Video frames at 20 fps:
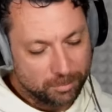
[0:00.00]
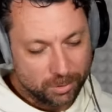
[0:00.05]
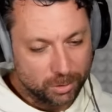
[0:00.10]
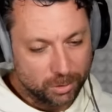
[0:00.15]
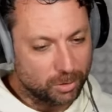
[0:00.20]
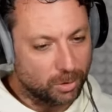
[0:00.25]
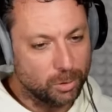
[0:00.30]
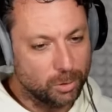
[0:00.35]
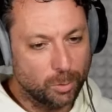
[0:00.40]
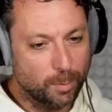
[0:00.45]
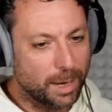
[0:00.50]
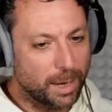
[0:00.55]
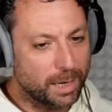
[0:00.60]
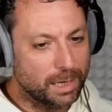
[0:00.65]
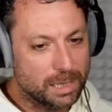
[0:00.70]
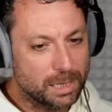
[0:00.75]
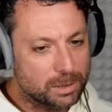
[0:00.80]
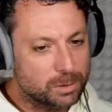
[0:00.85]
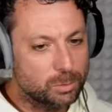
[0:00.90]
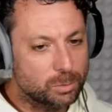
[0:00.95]
you may
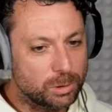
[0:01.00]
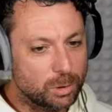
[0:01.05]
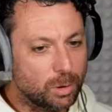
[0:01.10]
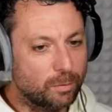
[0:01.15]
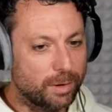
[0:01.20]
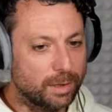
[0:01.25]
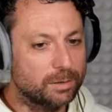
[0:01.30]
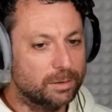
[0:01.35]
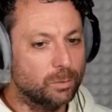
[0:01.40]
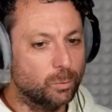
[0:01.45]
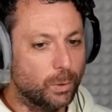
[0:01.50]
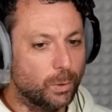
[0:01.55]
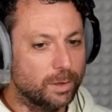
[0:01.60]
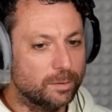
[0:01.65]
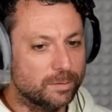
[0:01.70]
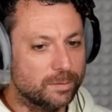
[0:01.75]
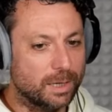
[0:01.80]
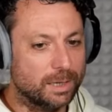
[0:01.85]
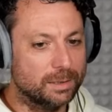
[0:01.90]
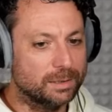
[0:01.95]
need to innovate in
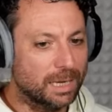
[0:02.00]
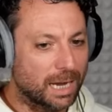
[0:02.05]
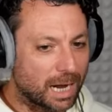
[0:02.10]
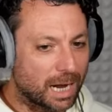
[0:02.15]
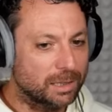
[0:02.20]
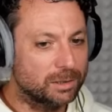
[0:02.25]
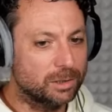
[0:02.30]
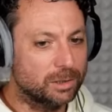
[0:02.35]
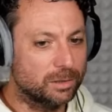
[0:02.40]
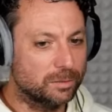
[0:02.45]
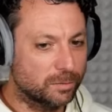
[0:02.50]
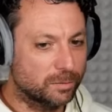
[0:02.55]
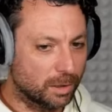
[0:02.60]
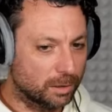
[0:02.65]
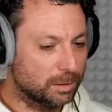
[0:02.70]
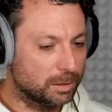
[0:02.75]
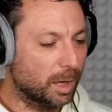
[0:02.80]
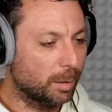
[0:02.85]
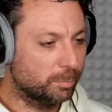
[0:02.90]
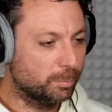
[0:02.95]
ways that other
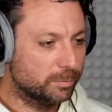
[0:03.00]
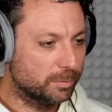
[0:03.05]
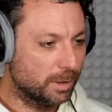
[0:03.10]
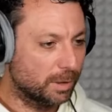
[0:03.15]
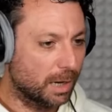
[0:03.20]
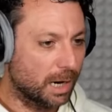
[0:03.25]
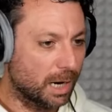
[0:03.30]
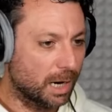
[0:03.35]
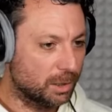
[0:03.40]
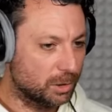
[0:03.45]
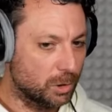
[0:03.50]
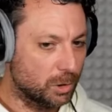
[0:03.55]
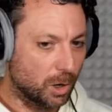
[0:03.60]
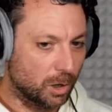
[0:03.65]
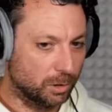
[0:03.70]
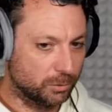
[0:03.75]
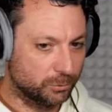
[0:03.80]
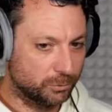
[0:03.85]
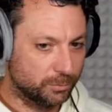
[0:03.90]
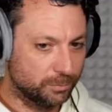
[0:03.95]
startups are
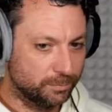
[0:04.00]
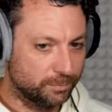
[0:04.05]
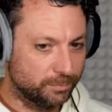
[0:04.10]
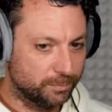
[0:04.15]
not.